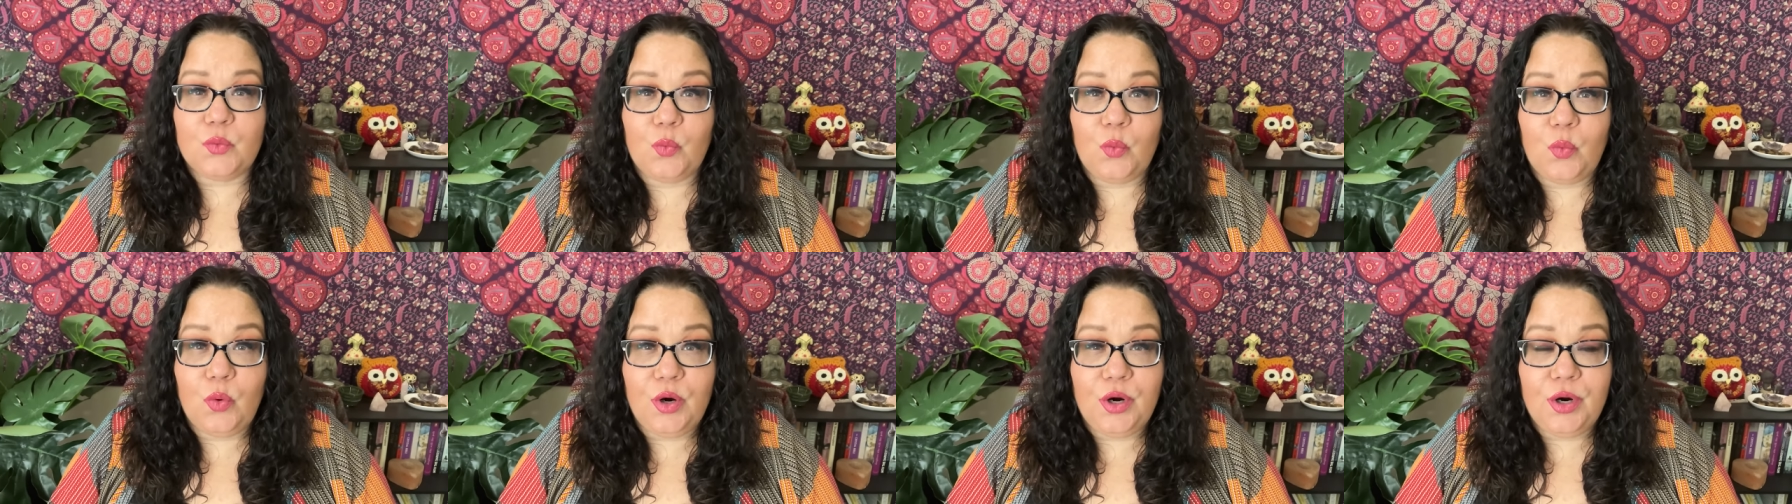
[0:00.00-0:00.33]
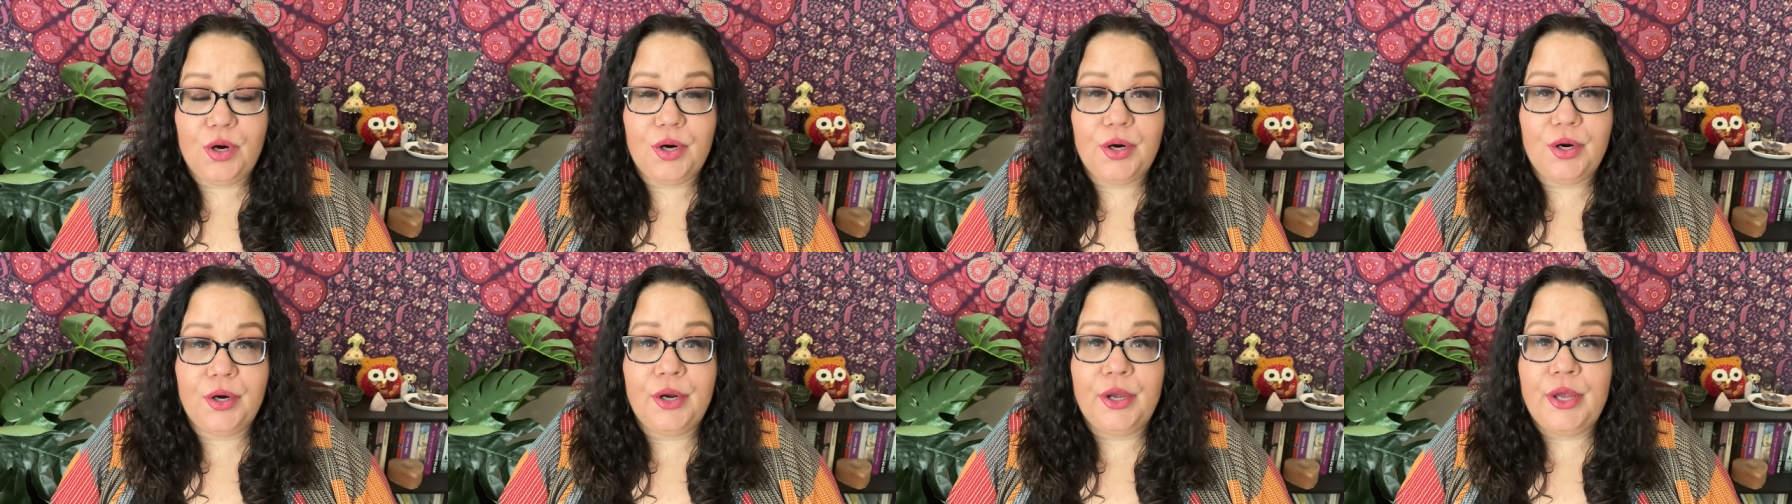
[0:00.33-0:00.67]

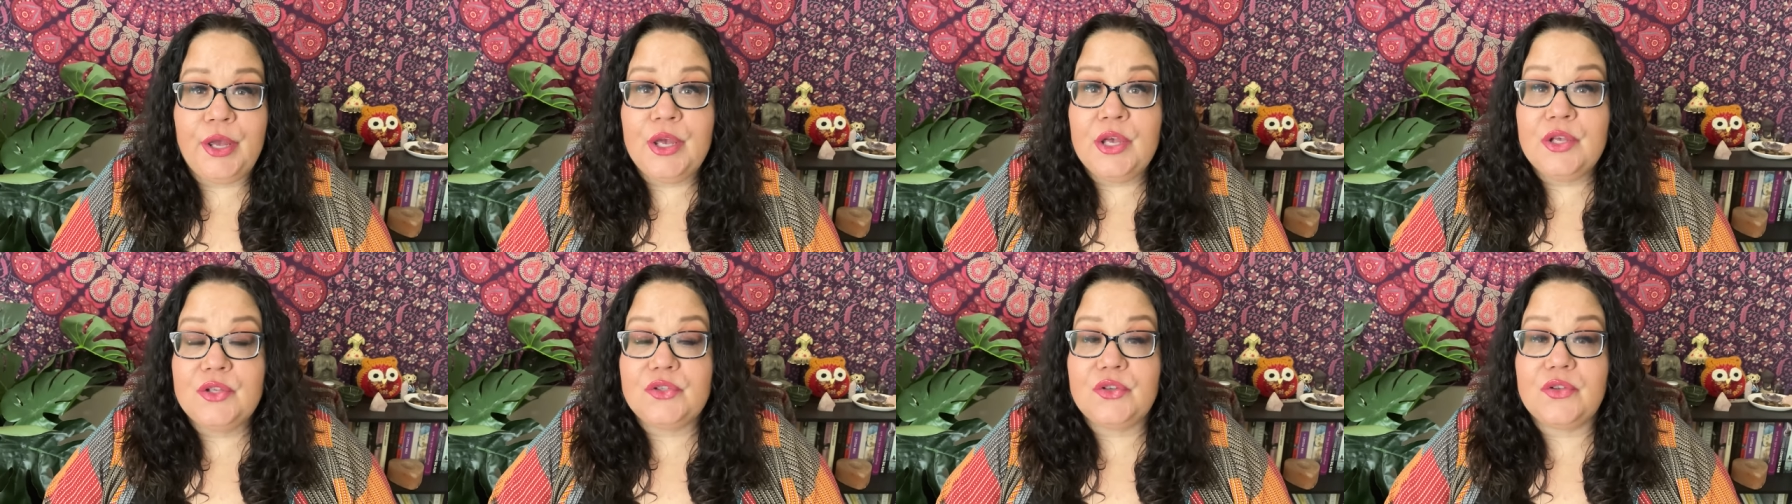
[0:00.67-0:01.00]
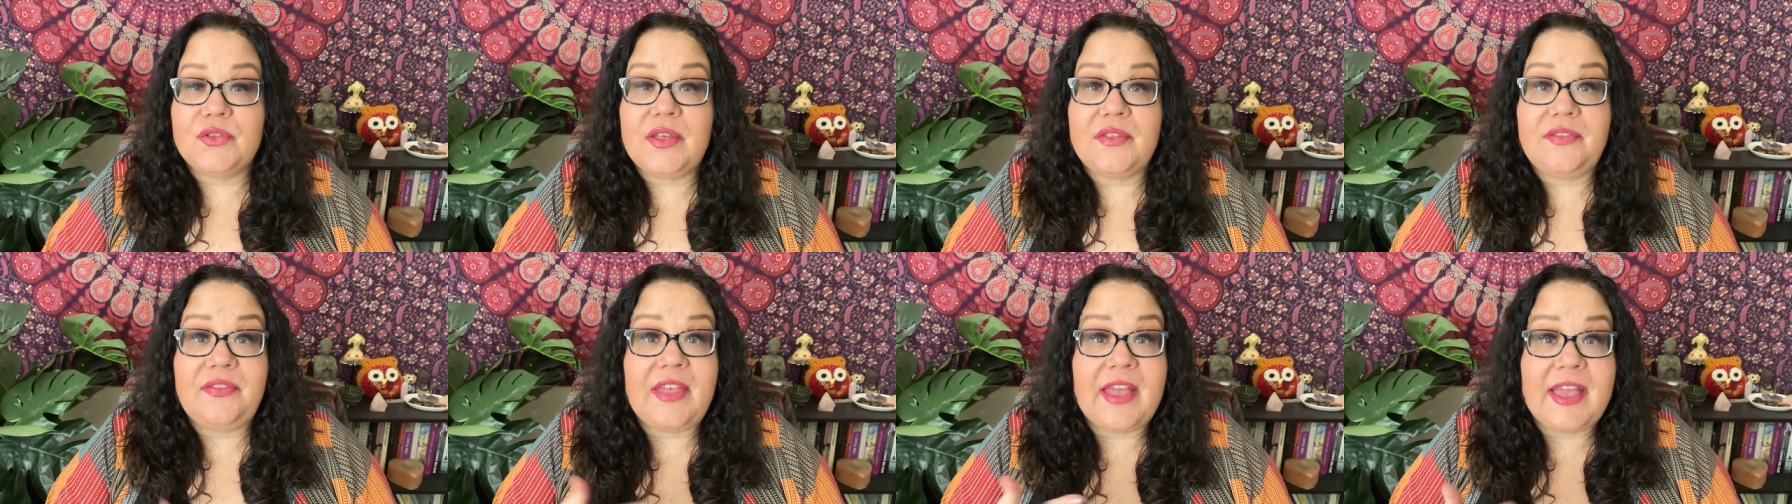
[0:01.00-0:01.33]
were so
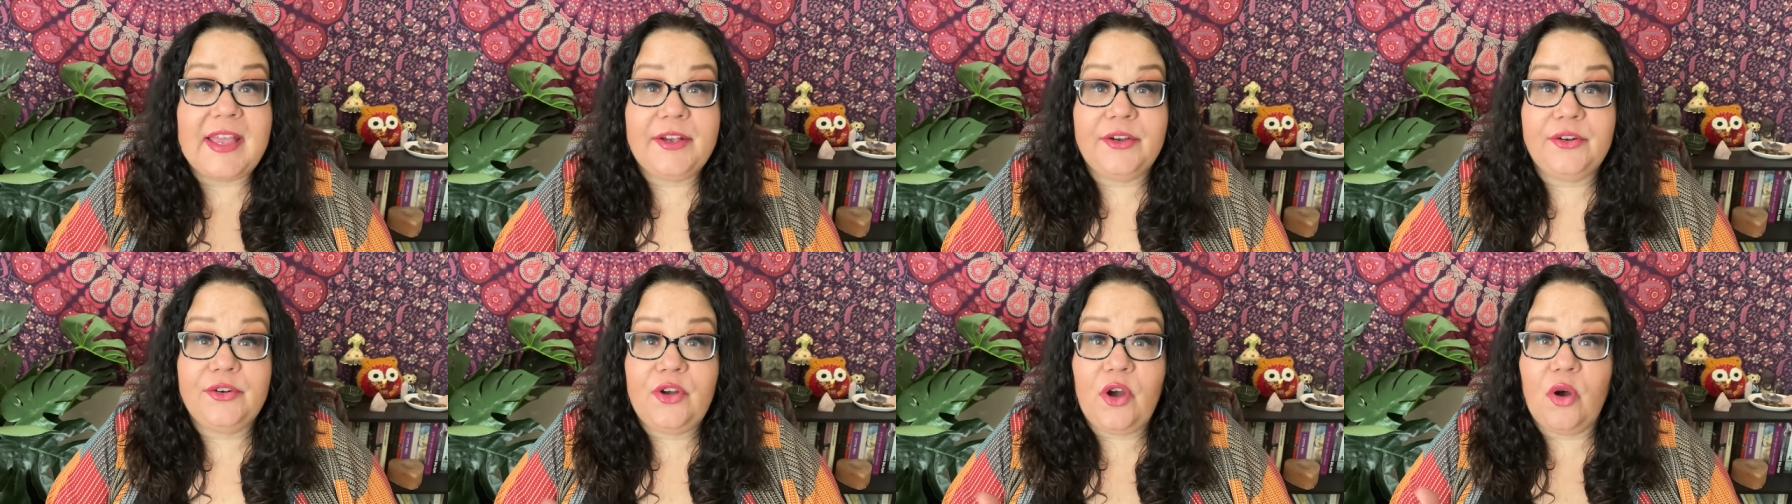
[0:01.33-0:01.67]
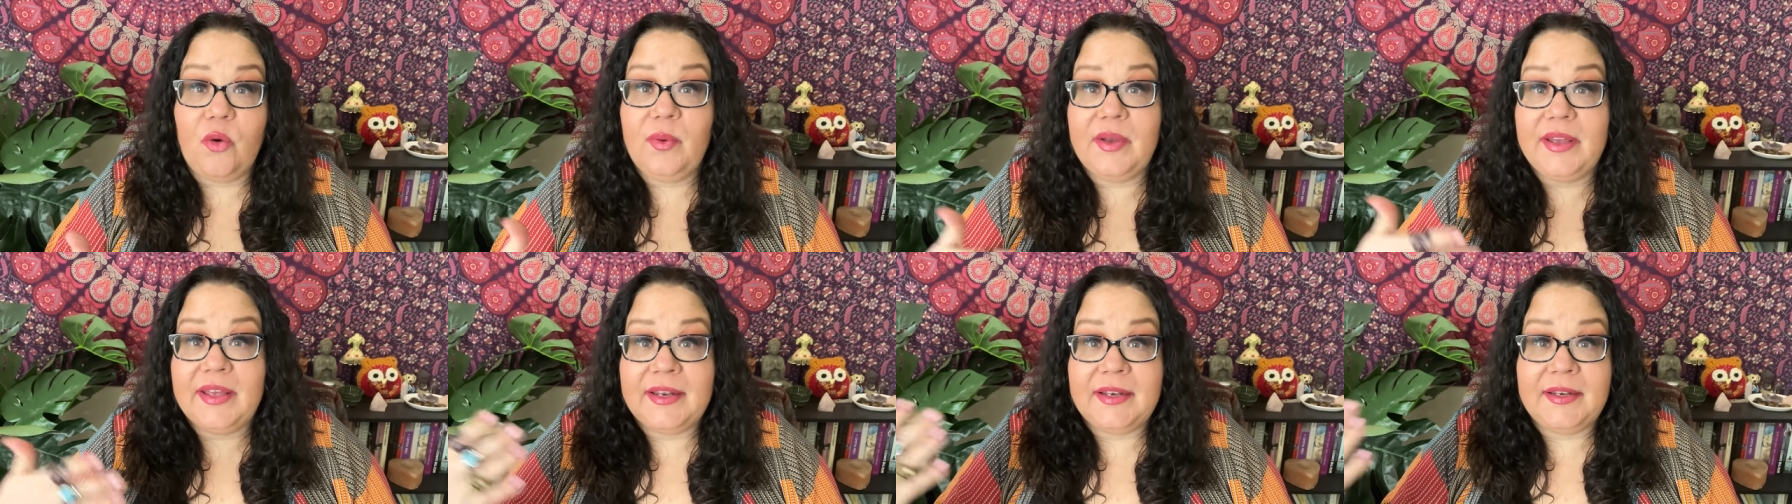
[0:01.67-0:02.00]
that they could
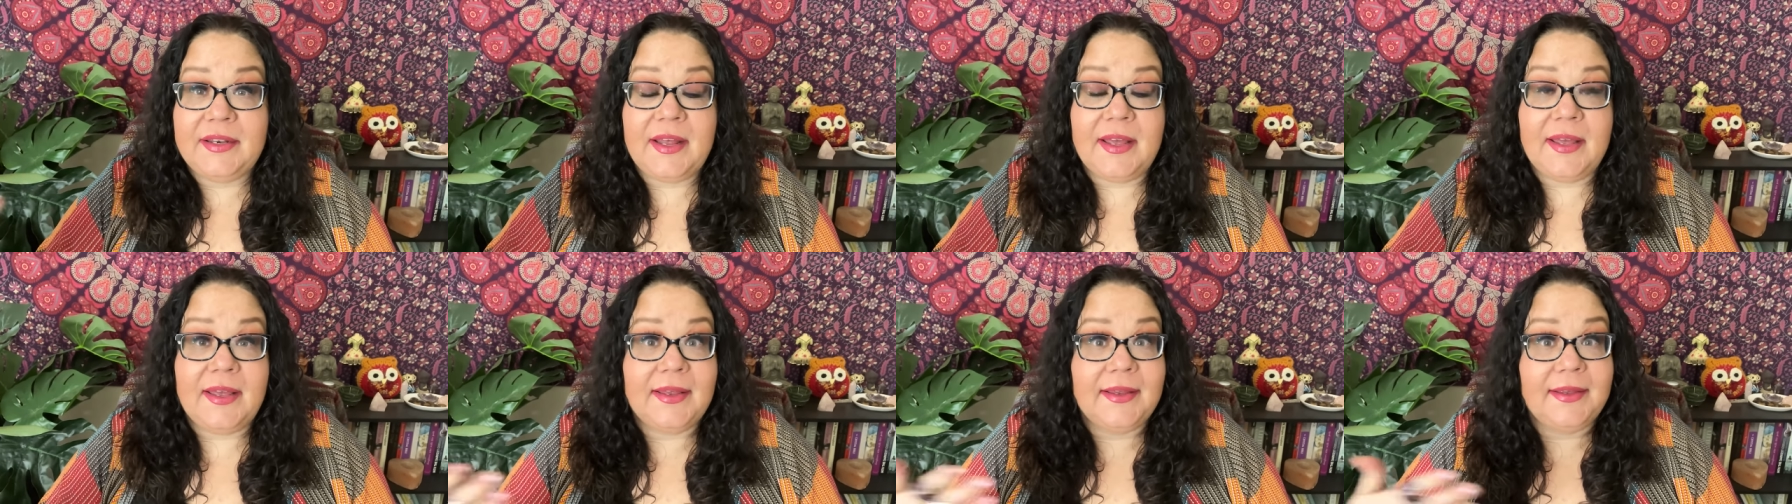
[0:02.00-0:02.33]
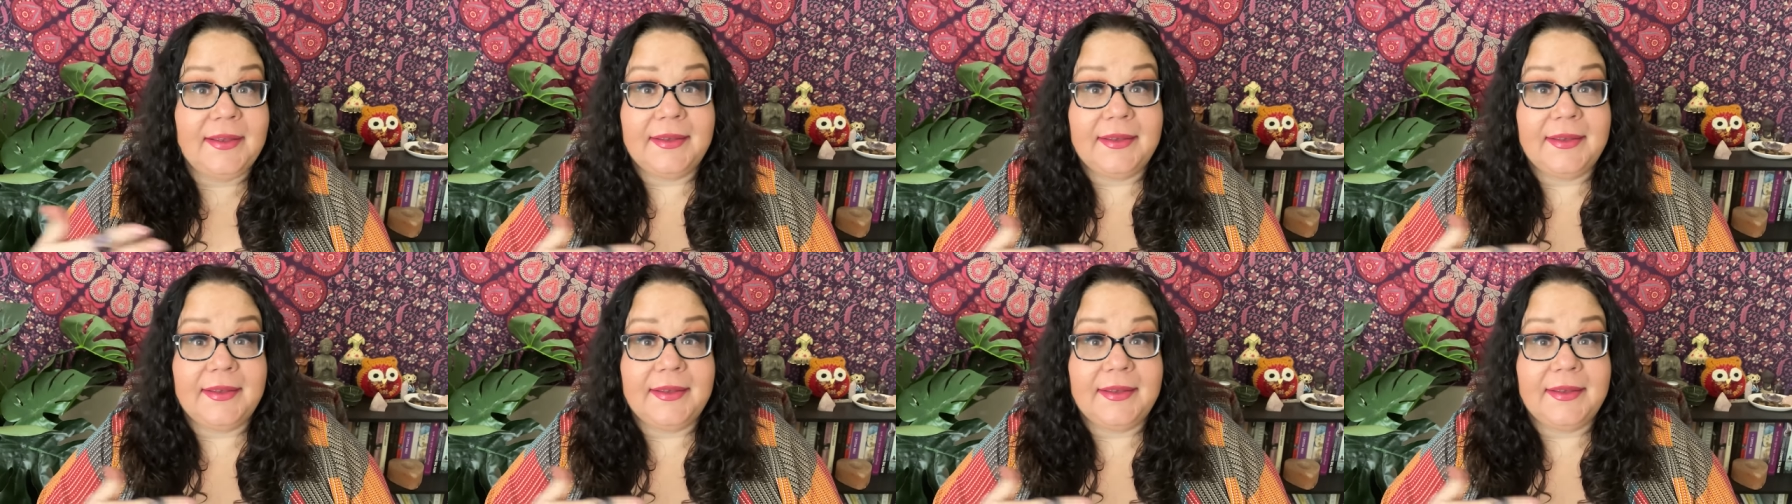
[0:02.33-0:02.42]
go in